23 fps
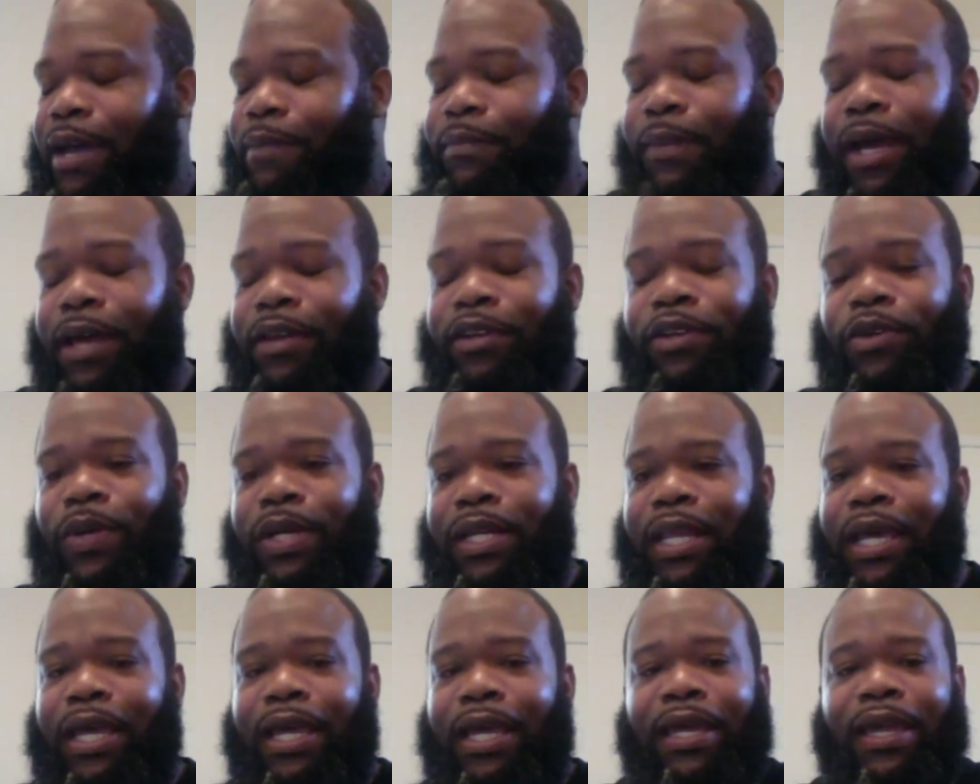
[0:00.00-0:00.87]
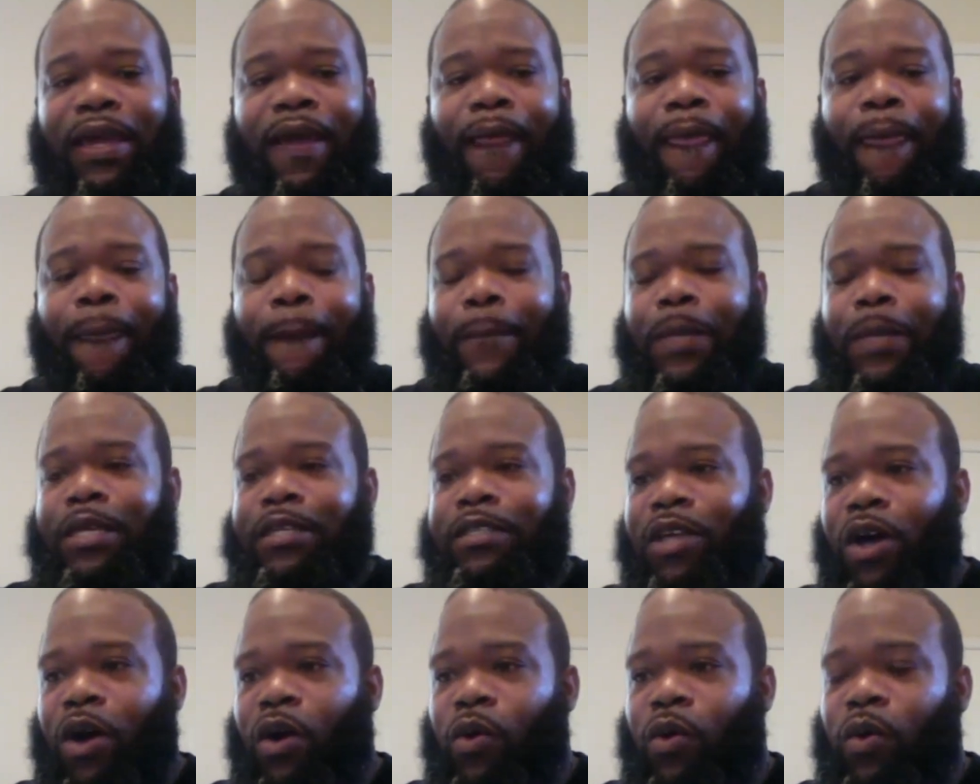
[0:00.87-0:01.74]
I'm not doing that.
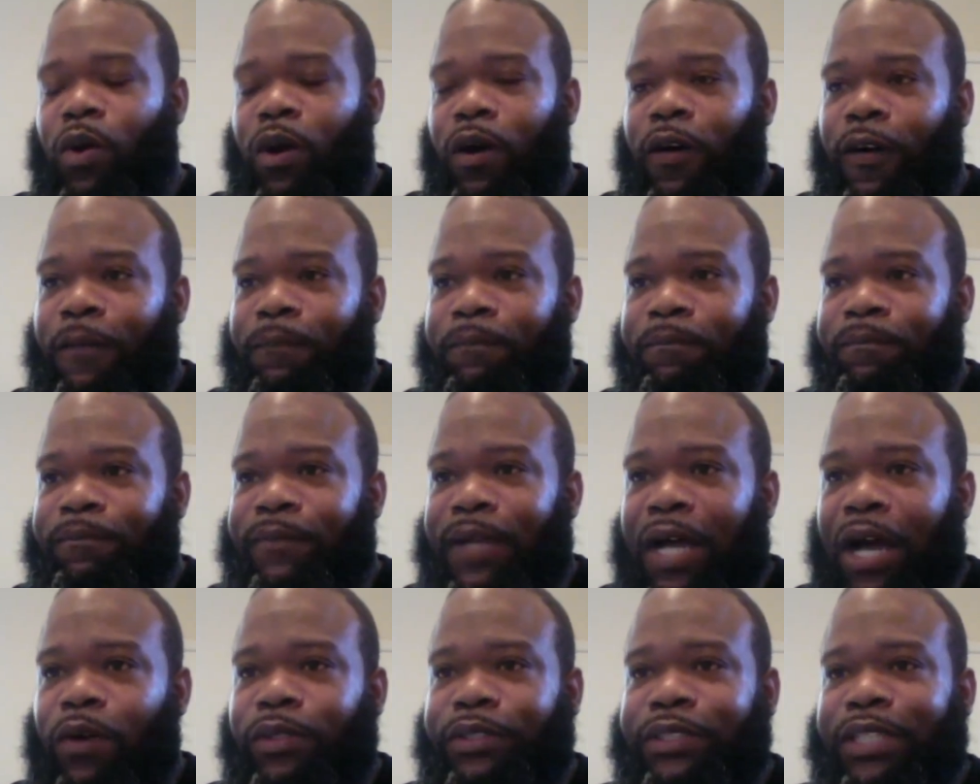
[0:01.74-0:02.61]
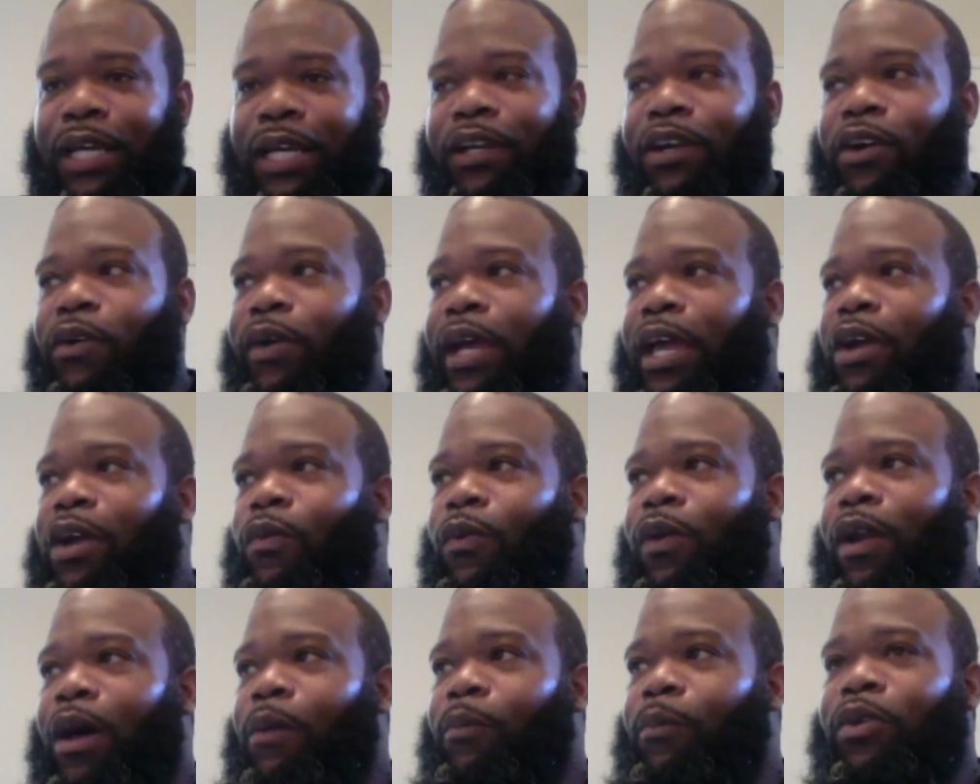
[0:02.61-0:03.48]
So I was like, okay,
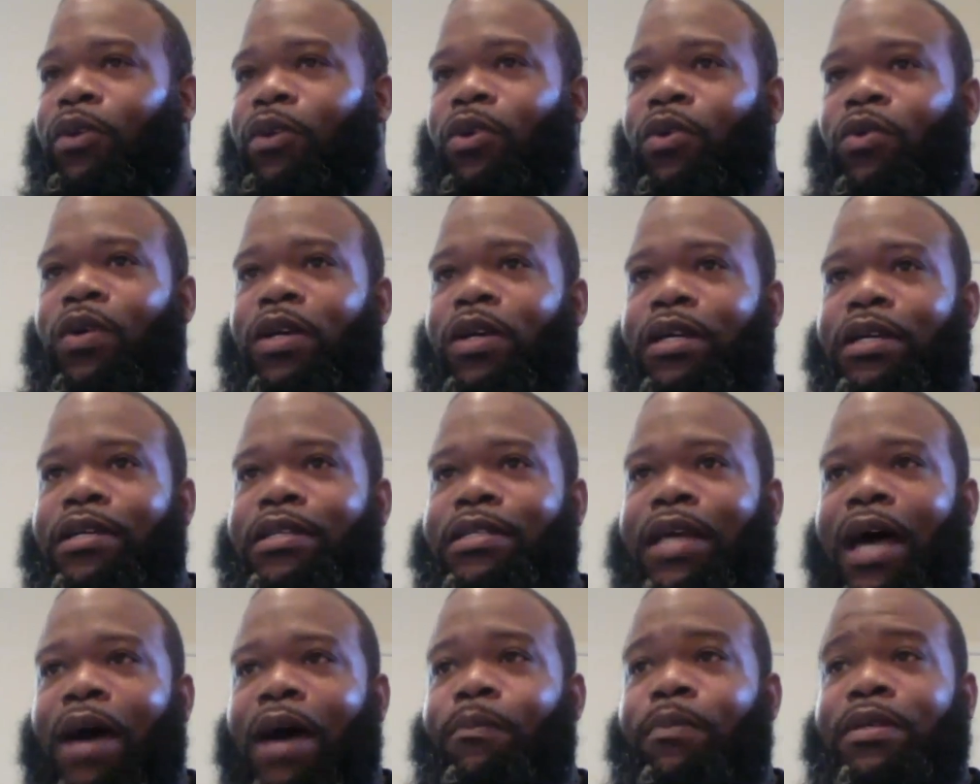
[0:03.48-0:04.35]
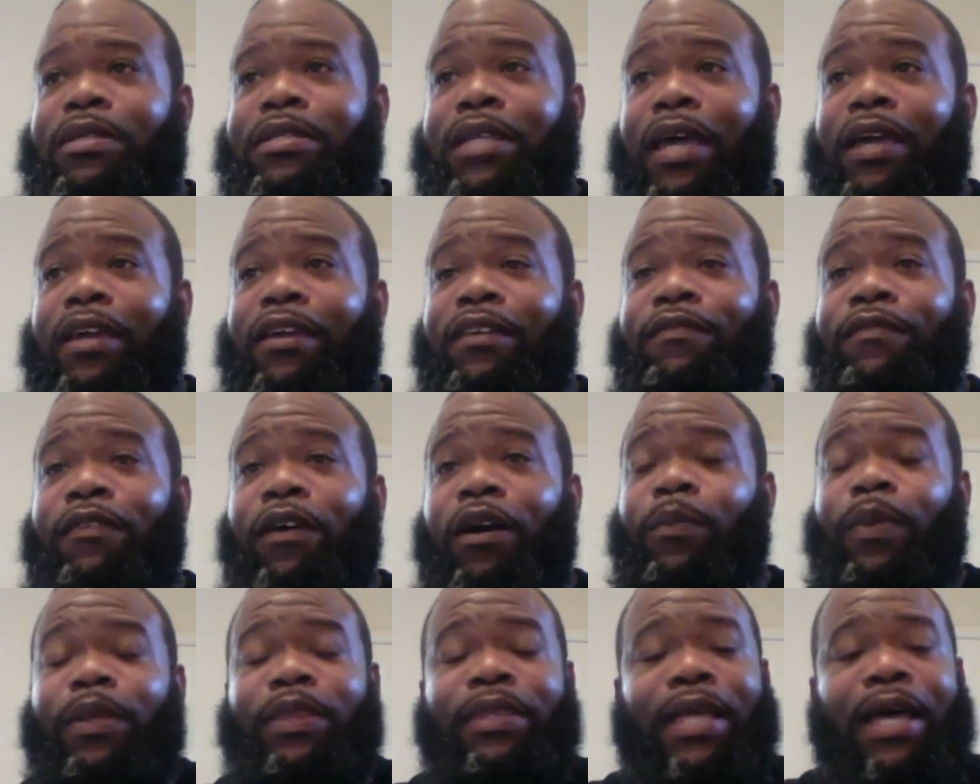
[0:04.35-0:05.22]
what I'm gonna do is I'm gonna save
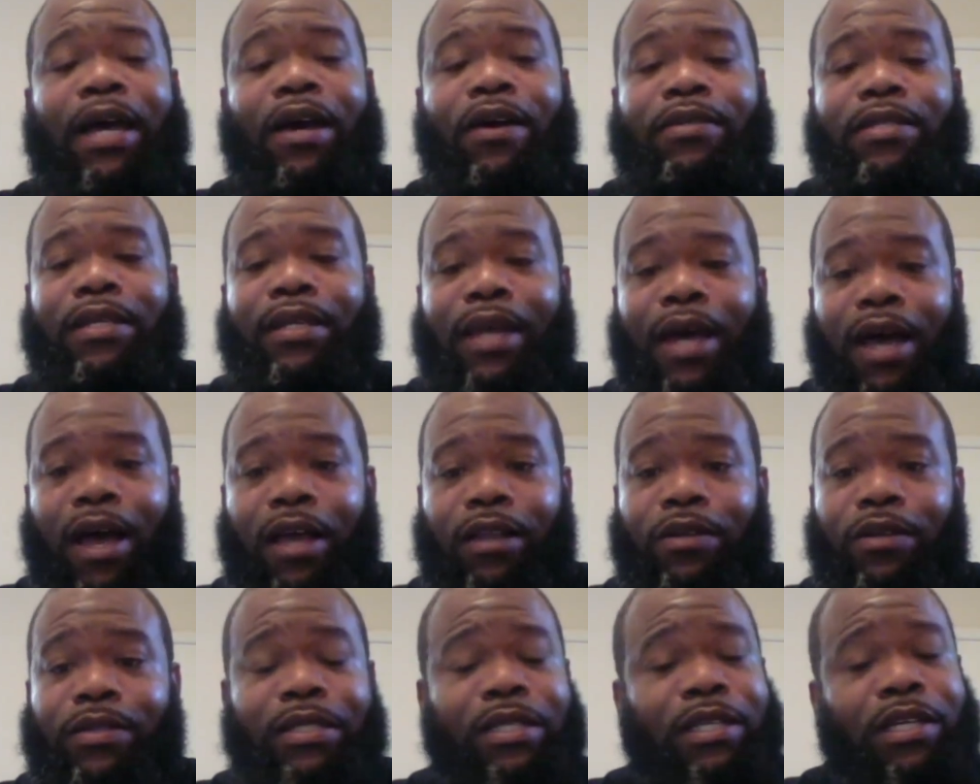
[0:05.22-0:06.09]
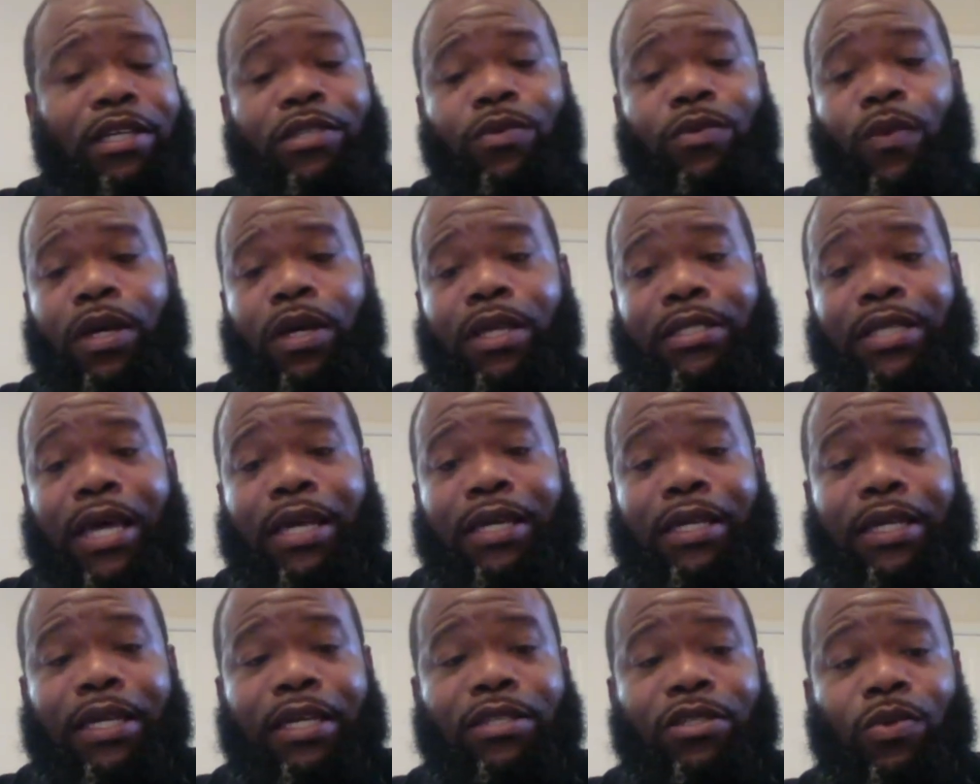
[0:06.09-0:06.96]
up $1,000. Then once I
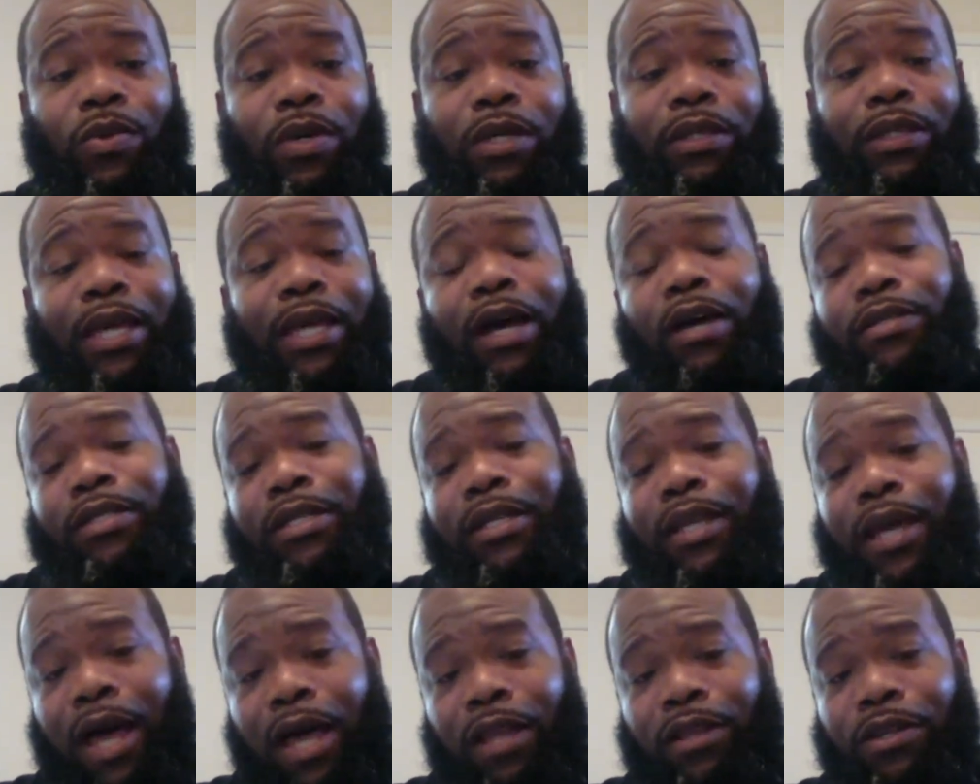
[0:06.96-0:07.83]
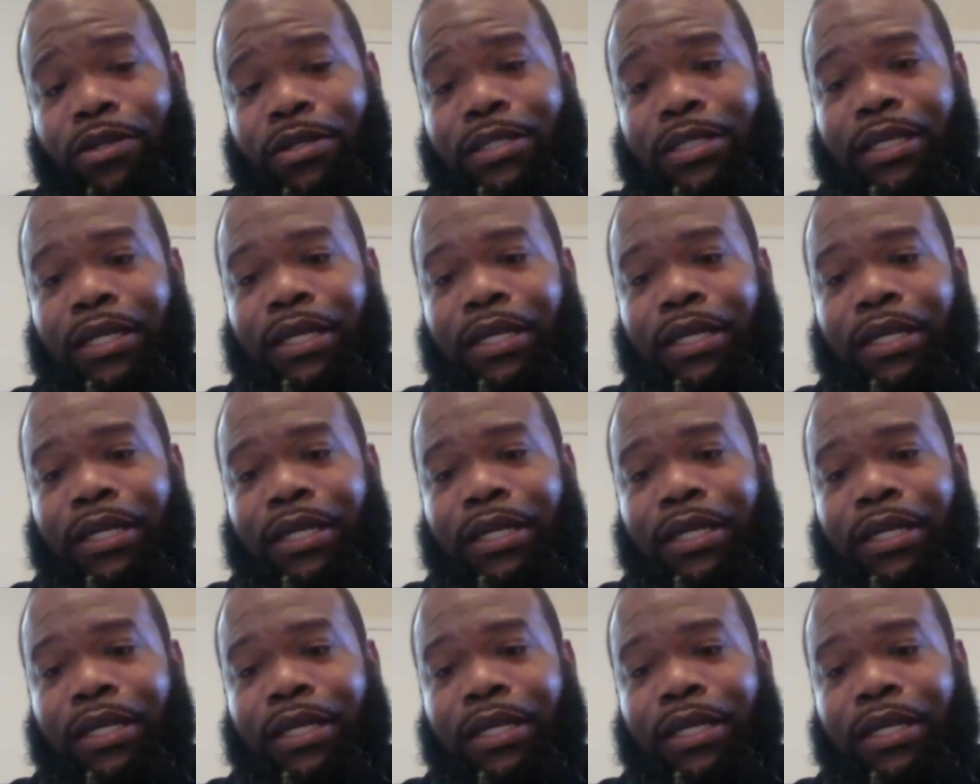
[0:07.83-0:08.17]
get to $1,000,